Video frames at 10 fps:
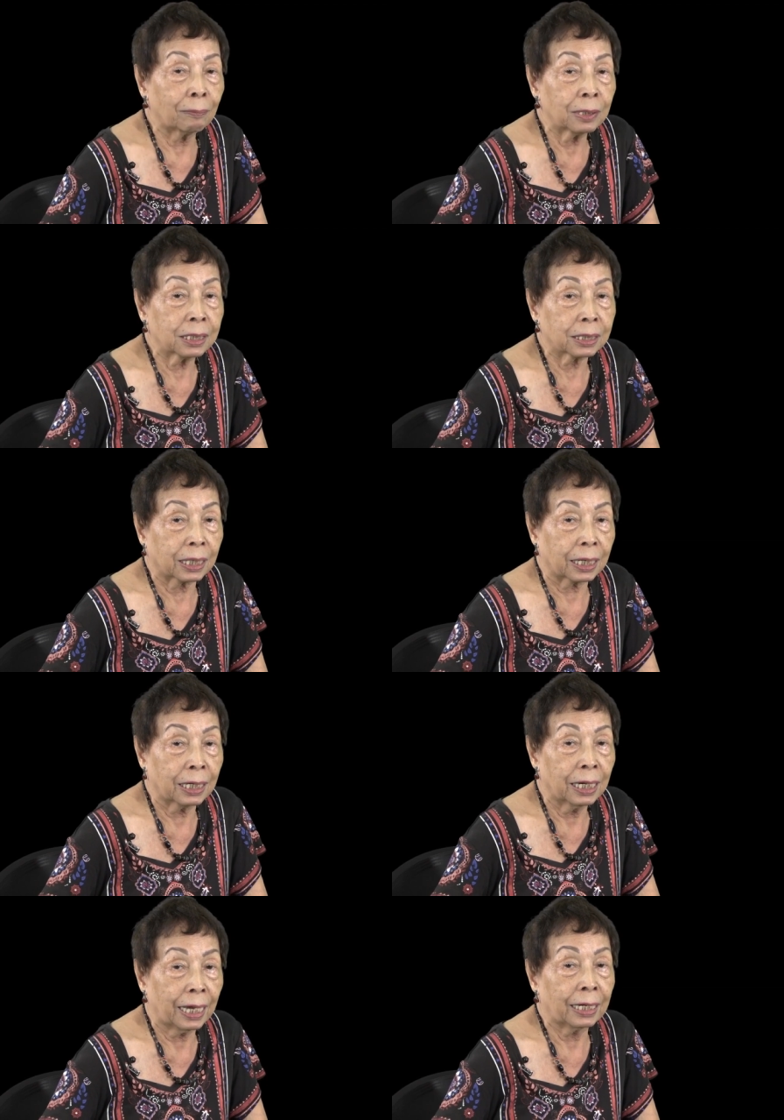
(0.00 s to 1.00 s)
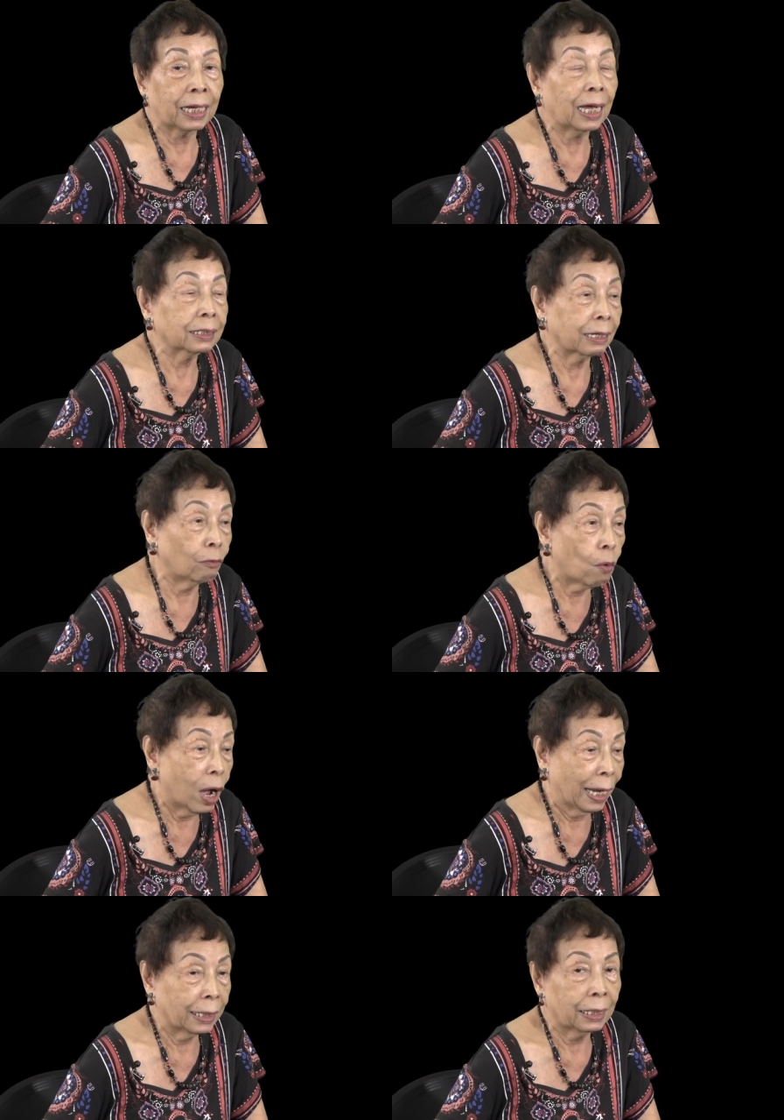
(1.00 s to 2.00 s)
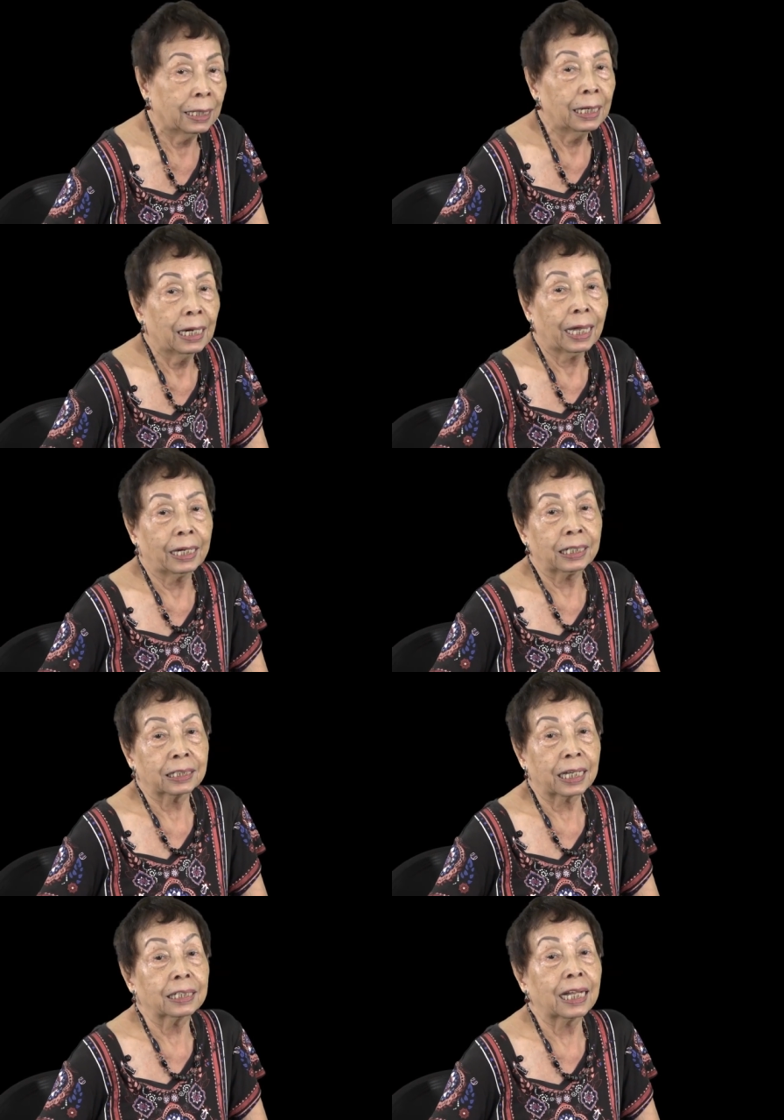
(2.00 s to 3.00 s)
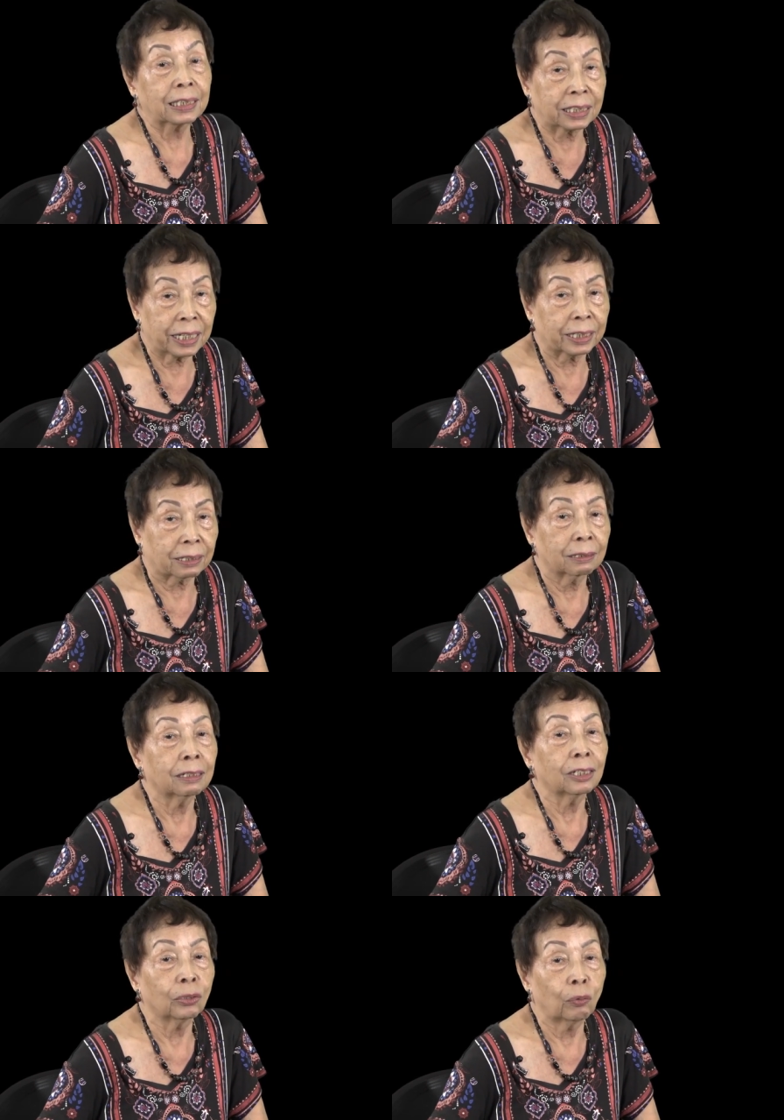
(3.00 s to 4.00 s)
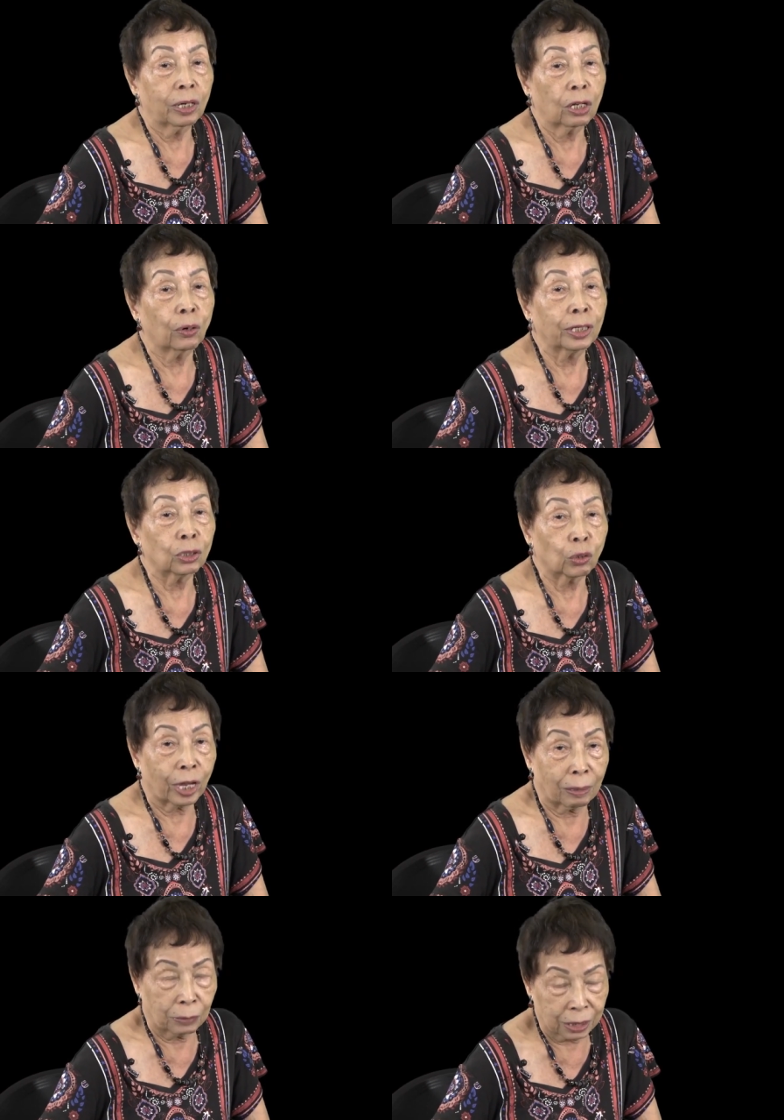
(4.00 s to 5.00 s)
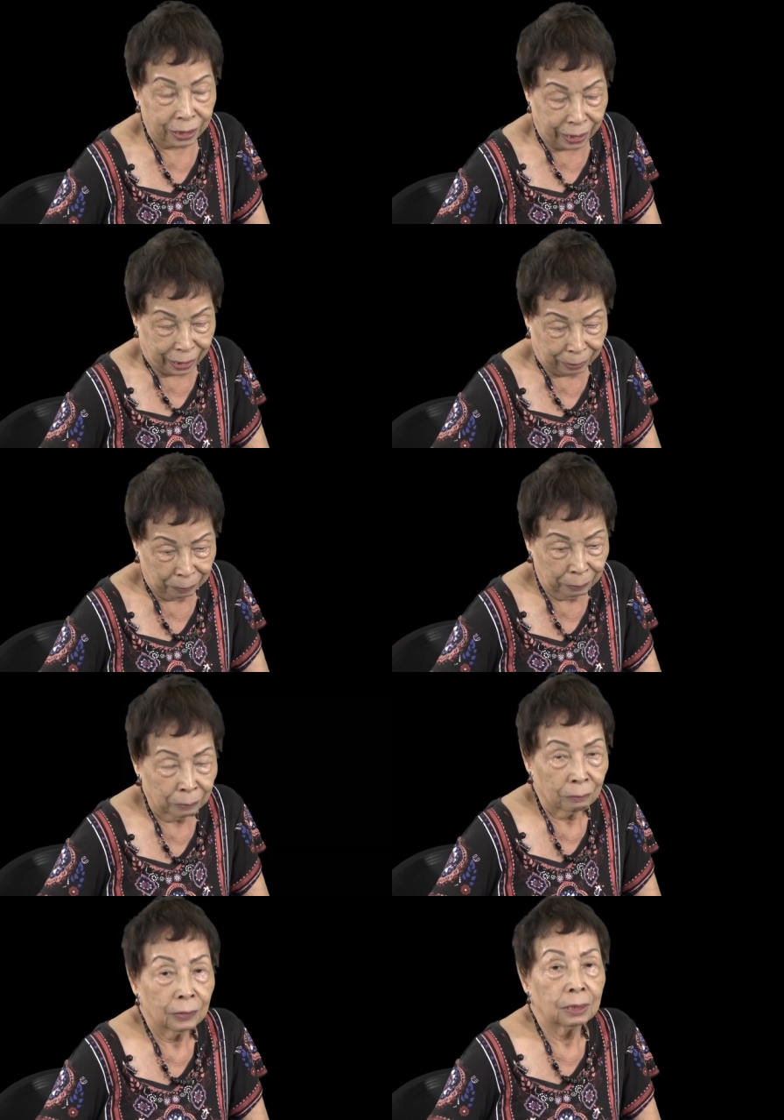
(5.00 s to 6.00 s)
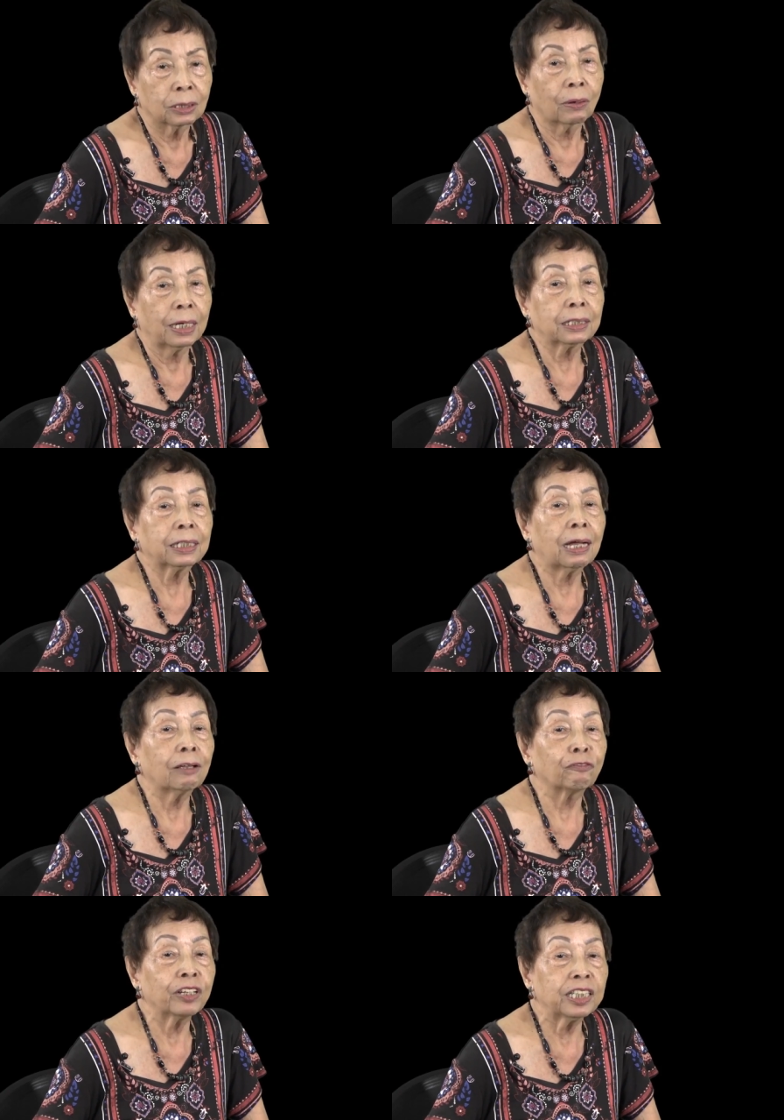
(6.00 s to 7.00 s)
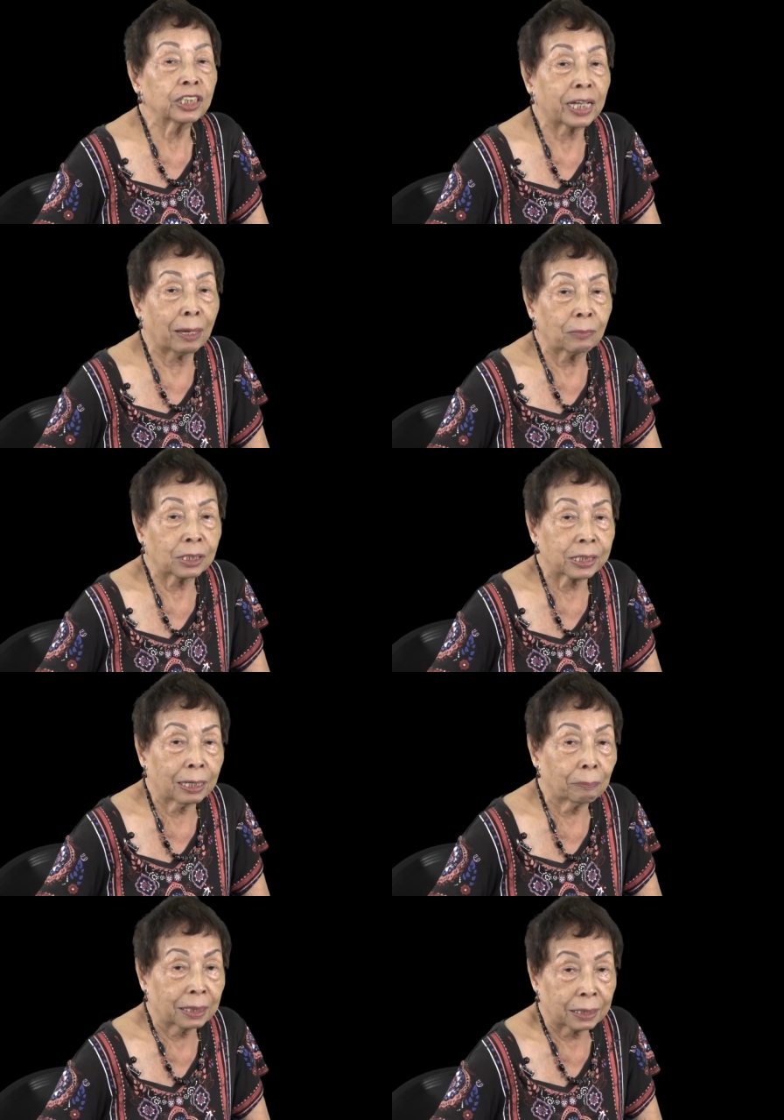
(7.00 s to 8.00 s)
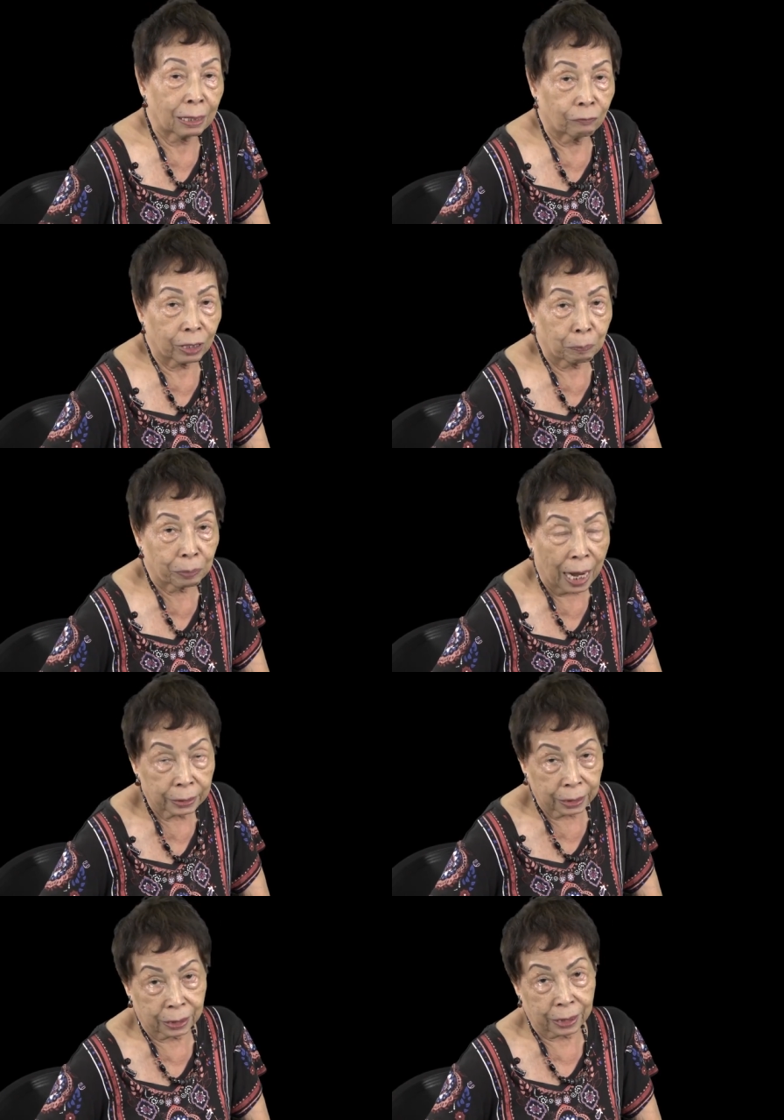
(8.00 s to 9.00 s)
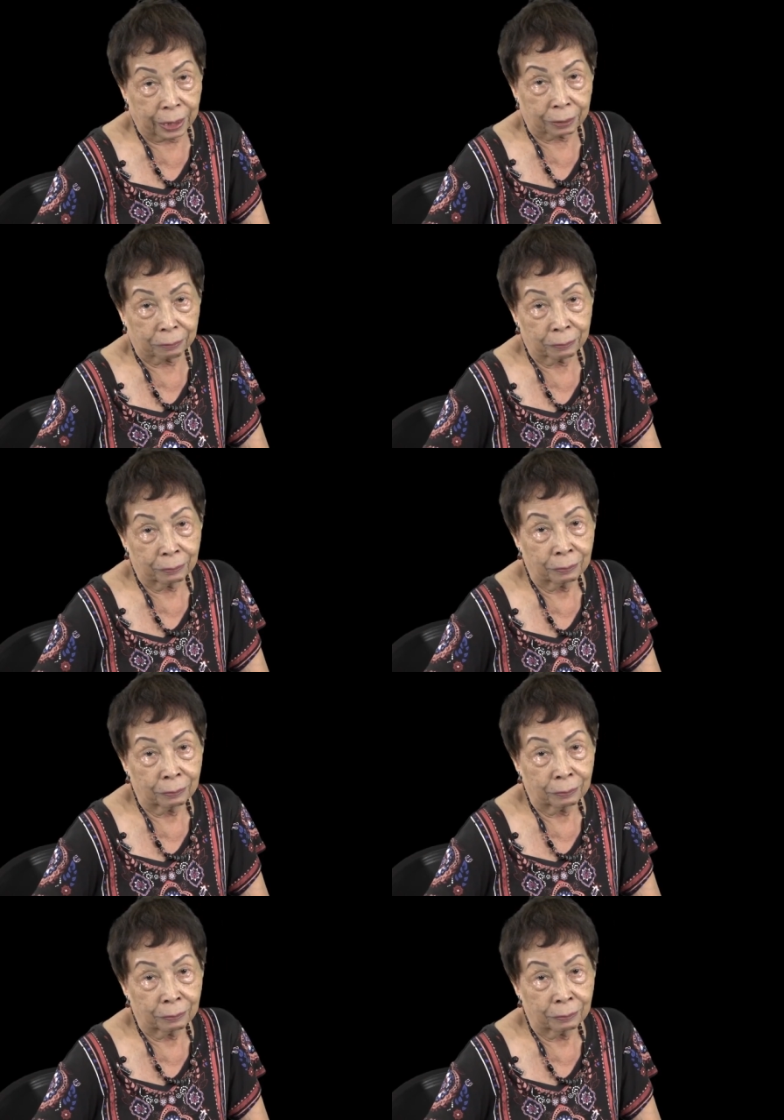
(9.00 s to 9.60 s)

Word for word: chemistry and got a 1, and he said, that's it, you will go into chemistry. So I finished chemistry but never practiced it,